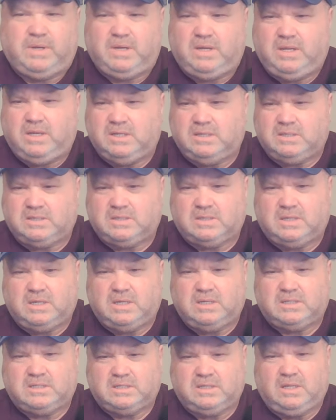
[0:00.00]
but his
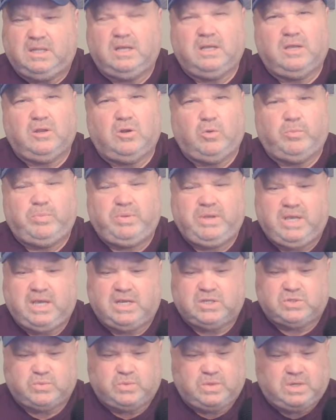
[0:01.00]
uh, slug and
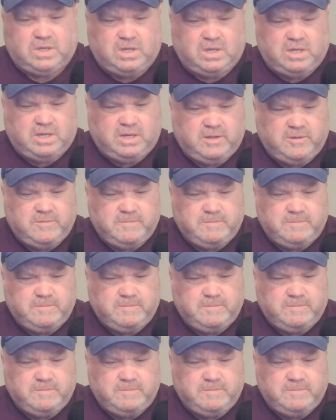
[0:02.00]
OPS were good,